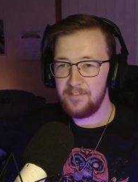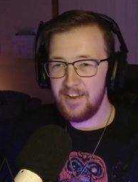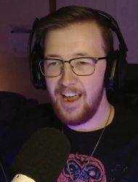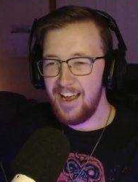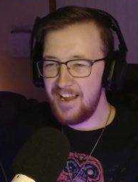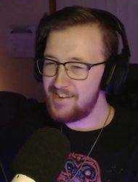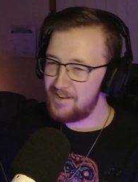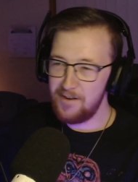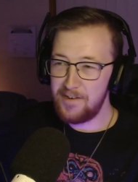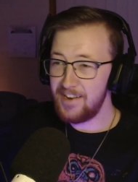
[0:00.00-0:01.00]

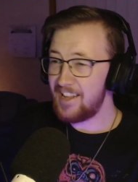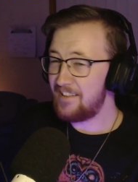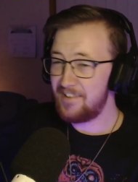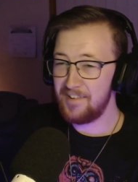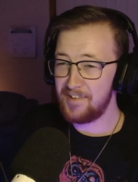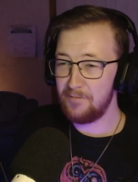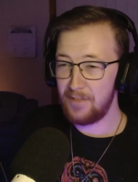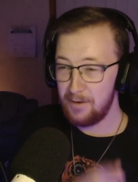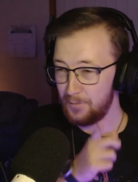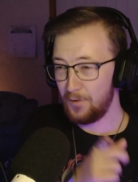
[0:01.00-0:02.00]
you did that to yourself.
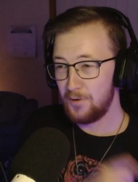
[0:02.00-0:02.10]
That was your